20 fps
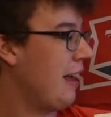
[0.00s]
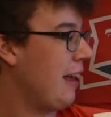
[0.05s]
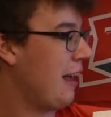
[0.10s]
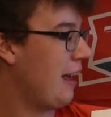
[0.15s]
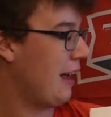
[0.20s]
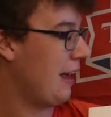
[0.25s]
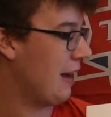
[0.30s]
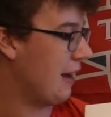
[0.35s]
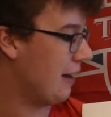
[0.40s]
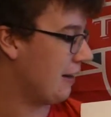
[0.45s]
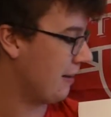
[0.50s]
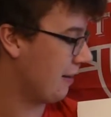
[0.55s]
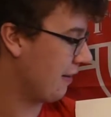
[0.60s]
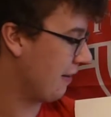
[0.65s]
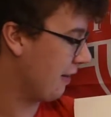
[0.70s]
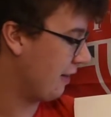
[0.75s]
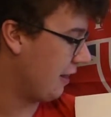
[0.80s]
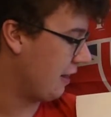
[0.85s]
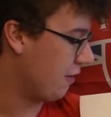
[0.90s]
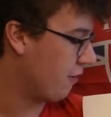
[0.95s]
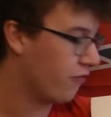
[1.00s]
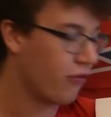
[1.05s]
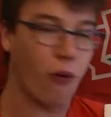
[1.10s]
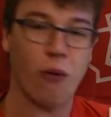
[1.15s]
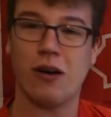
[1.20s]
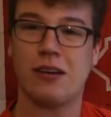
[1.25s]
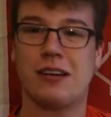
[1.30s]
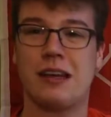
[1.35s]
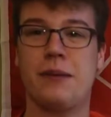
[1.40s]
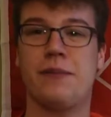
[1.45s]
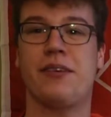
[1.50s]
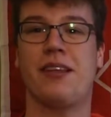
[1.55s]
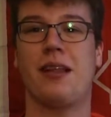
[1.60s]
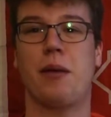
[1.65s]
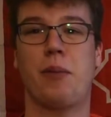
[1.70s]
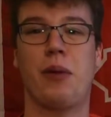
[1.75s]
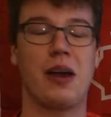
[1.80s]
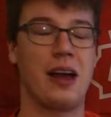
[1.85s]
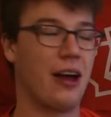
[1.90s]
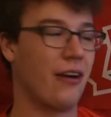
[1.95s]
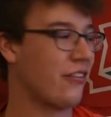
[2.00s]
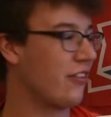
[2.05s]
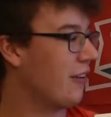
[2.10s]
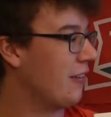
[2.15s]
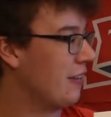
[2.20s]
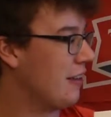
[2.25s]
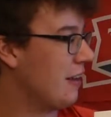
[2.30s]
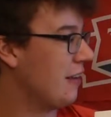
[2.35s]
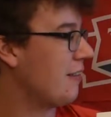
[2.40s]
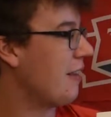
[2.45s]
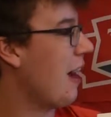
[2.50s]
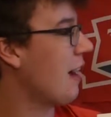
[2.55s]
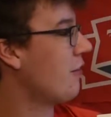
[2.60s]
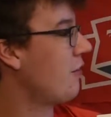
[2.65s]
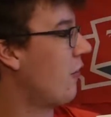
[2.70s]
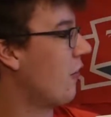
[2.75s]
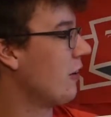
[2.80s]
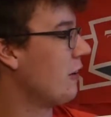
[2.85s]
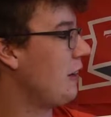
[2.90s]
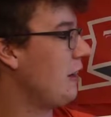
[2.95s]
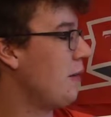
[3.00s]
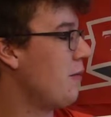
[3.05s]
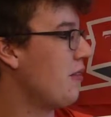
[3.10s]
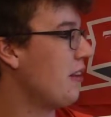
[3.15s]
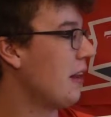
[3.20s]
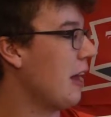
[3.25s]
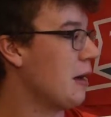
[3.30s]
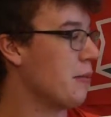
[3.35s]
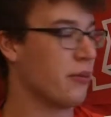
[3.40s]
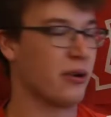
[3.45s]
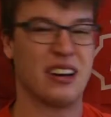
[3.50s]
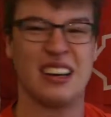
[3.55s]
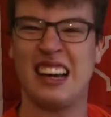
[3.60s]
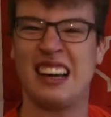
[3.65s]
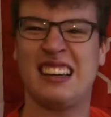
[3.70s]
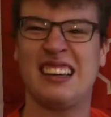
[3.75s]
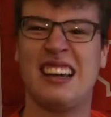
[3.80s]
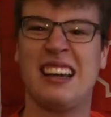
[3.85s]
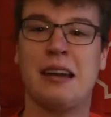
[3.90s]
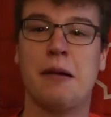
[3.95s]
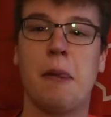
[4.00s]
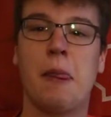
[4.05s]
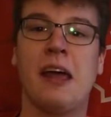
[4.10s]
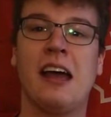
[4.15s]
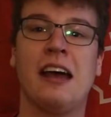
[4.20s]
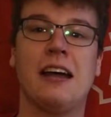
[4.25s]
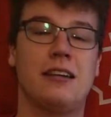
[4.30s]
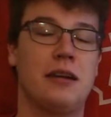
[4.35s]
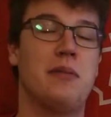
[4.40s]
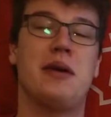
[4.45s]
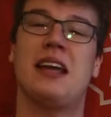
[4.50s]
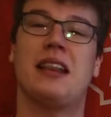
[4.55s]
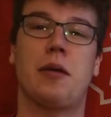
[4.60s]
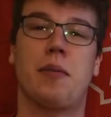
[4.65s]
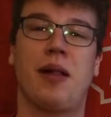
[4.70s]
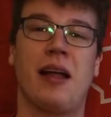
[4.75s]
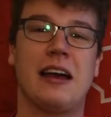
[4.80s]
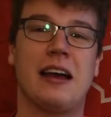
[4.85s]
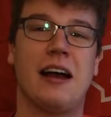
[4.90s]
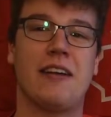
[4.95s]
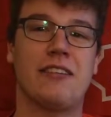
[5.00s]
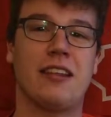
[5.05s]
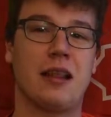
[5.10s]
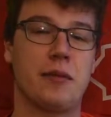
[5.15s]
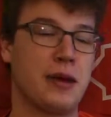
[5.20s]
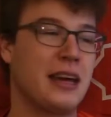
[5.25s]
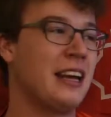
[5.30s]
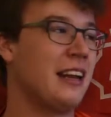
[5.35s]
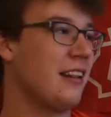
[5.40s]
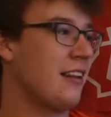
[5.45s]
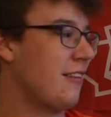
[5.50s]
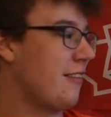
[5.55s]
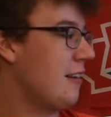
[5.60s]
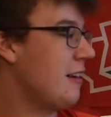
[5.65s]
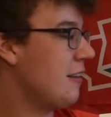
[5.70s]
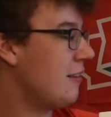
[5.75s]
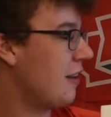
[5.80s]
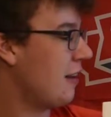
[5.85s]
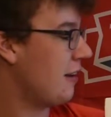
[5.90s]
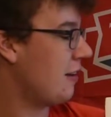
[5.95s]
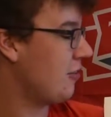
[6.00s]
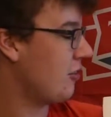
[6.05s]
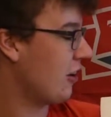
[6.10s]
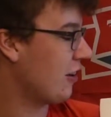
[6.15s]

And the 4 teams in the playoffs are the exact 4 teams that I predicted to be in the playoffs at the beginning of the season,